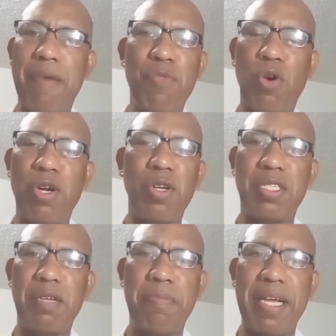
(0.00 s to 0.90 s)
nor does
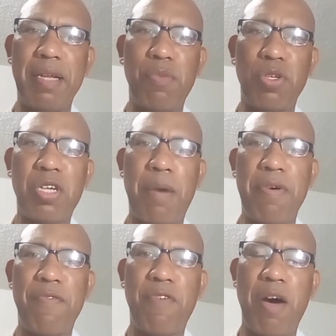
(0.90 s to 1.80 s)
it make the most
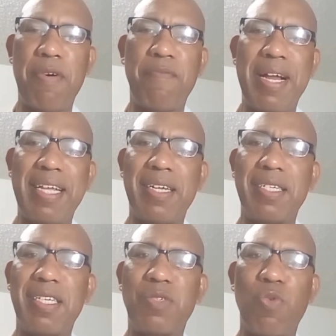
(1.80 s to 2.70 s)
common form of
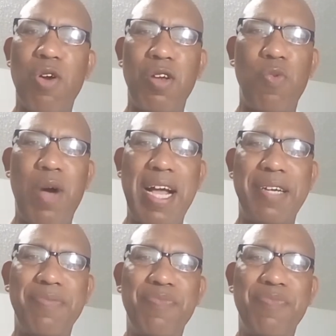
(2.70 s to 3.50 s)
malignancies worldwide.